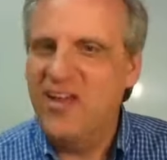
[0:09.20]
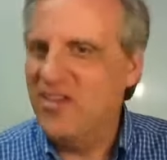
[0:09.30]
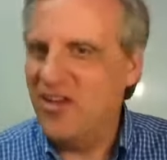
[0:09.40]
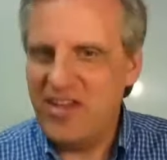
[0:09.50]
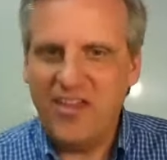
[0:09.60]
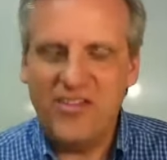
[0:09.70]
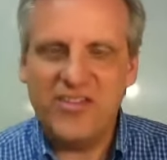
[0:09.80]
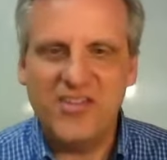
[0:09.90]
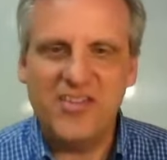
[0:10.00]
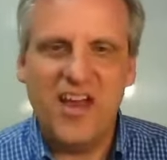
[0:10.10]
Again,
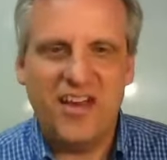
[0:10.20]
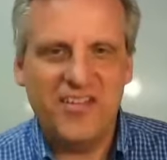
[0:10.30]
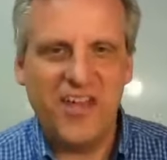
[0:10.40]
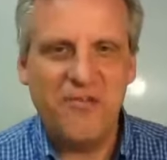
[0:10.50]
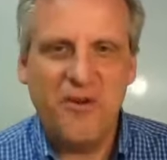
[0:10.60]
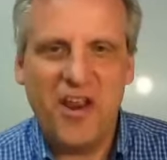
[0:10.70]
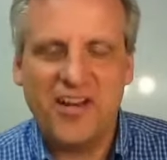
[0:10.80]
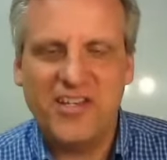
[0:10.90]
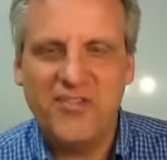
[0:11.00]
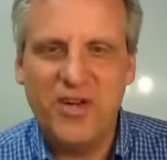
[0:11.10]
this is not a day one
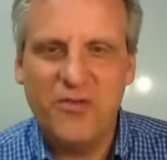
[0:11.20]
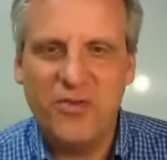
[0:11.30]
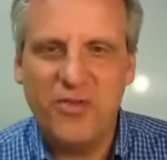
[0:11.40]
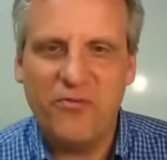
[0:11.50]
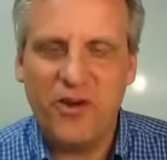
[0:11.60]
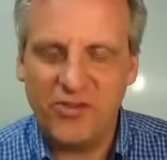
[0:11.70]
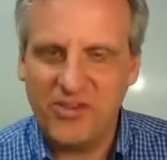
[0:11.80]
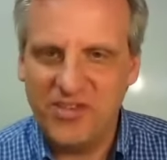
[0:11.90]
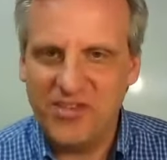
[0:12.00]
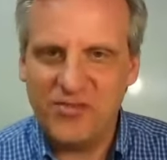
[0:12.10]
activity with the
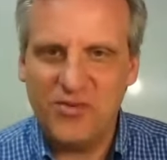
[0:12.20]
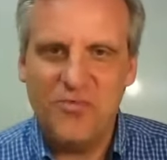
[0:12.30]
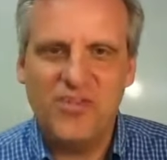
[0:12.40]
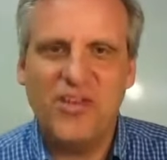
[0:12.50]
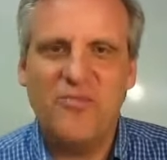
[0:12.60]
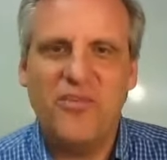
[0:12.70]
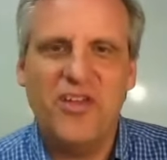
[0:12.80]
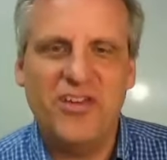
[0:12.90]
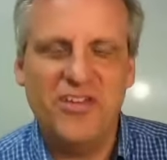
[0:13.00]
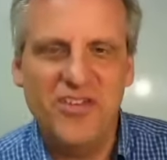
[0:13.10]
functions. This would be something
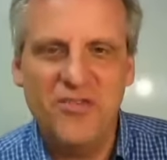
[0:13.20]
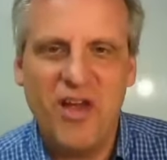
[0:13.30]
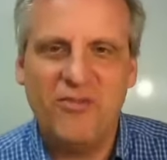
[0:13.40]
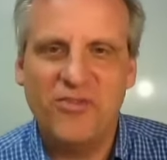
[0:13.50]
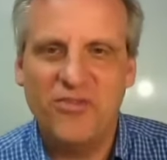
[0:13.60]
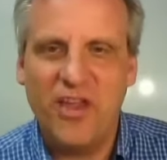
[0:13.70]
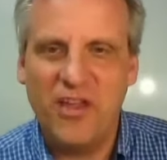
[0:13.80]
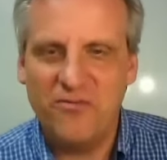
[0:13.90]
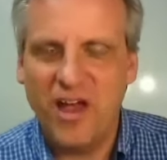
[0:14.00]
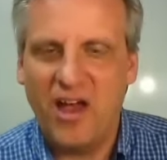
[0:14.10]
they could do after
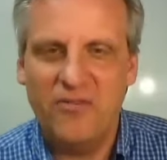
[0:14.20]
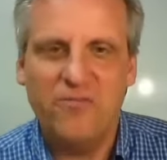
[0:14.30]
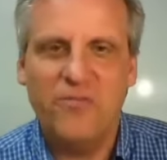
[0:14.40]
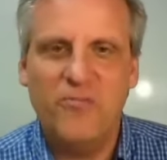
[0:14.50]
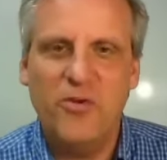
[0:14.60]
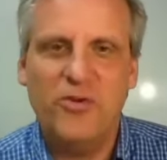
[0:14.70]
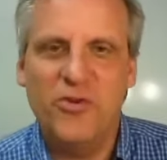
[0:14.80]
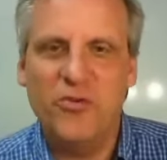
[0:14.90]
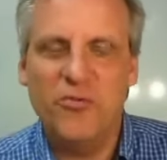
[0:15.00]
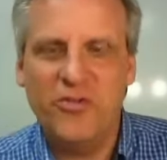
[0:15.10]
they've gotten
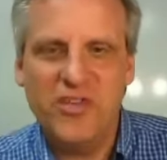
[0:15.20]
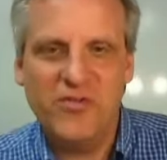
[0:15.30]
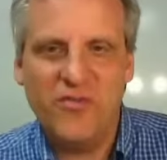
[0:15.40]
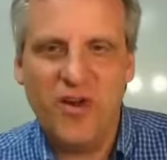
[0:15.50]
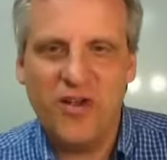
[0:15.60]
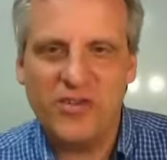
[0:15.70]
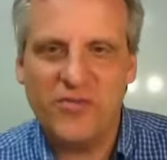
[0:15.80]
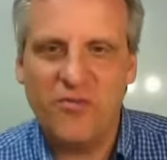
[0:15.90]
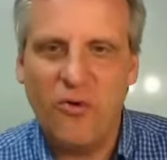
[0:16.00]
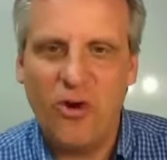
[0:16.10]
familiar with these various
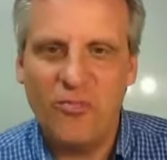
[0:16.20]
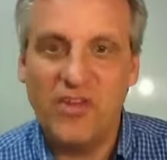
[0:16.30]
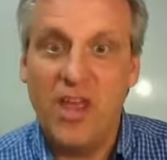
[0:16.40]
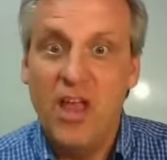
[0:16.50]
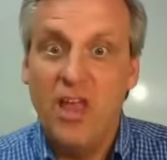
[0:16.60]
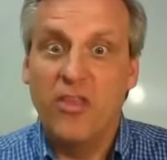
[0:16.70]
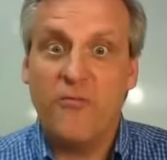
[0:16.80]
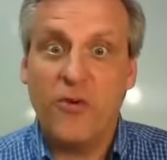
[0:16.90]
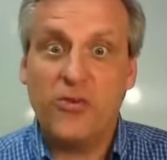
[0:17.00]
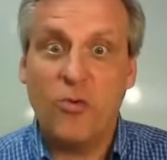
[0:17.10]
forms. The
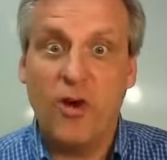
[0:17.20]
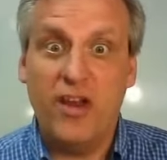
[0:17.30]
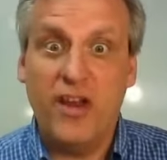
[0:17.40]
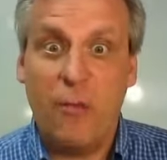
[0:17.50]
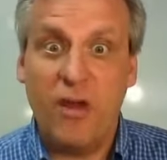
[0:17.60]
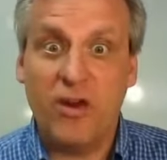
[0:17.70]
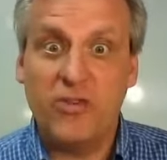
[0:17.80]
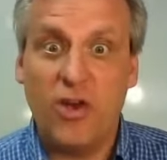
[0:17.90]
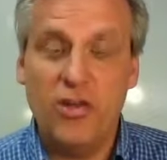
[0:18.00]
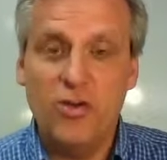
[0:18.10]
first one I want to
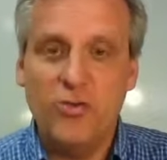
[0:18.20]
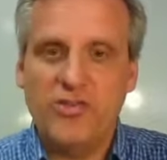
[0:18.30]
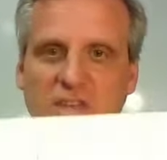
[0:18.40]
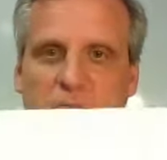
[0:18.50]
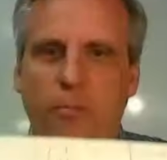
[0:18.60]
show you is the ever